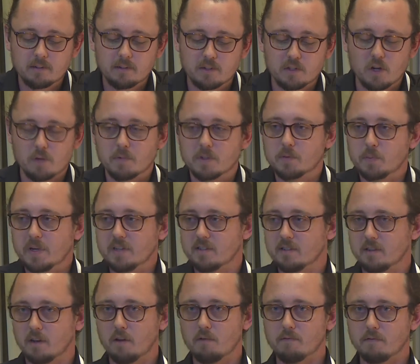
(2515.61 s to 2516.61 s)
determine
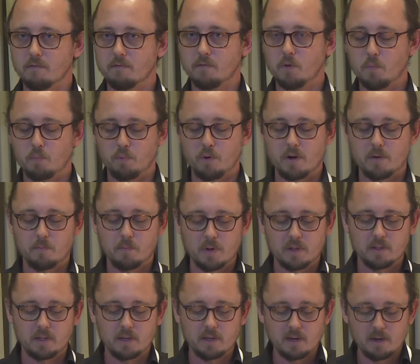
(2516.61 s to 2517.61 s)
species alone from footprint,
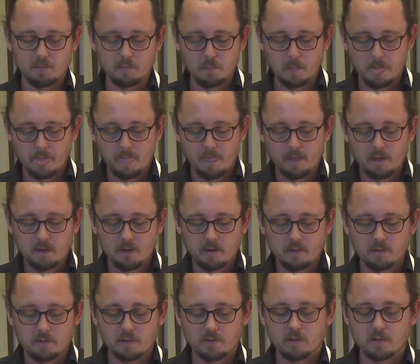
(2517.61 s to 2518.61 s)
but
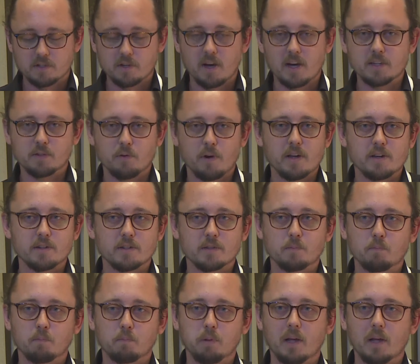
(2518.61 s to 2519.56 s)
the size ranges